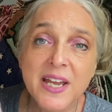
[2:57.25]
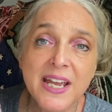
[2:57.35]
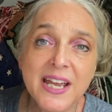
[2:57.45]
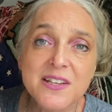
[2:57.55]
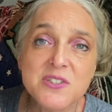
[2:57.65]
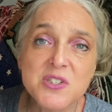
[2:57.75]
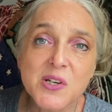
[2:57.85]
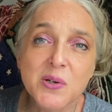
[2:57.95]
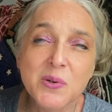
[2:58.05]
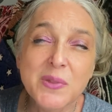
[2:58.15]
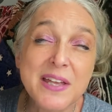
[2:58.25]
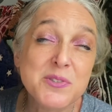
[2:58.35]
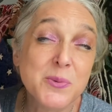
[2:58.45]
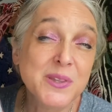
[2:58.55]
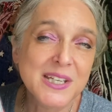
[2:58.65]
And so
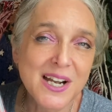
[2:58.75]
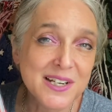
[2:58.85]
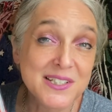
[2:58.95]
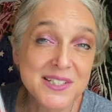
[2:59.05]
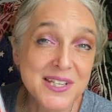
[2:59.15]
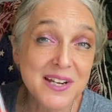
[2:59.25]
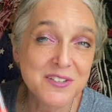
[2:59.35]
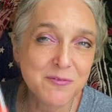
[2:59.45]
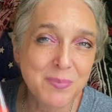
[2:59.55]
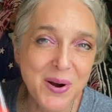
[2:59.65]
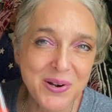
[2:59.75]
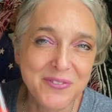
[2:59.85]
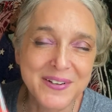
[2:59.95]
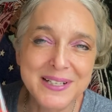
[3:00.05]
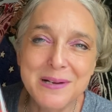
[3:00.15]
that's where the kind of detective part of
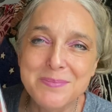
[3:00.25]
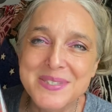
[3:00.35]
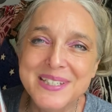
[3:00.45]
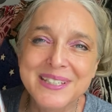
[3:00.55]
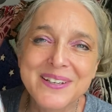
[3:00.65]
it comes in.